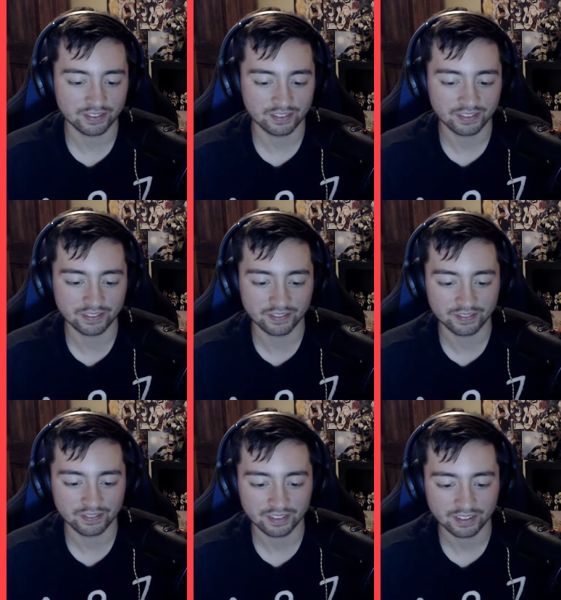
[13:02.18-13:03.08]

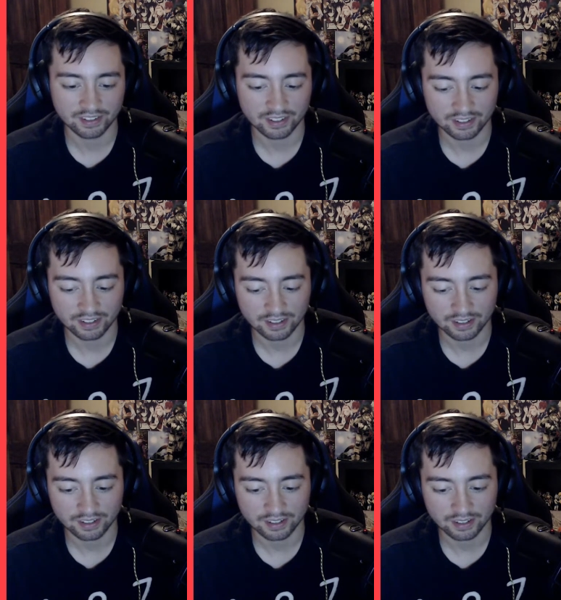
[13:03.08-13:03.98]

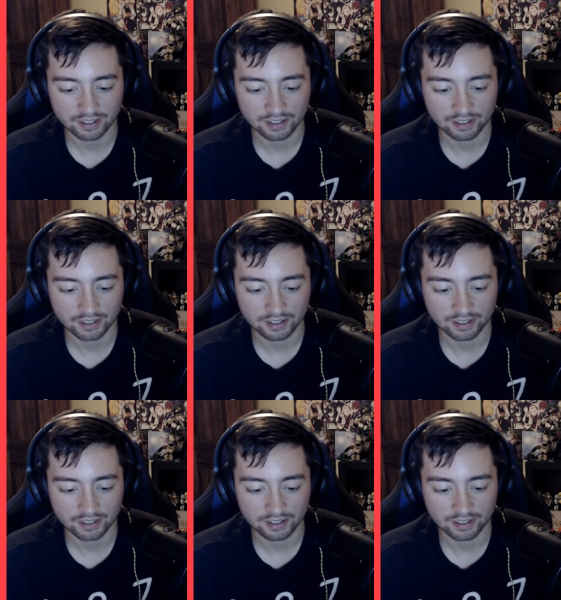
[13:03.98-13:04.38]
Nothing is said.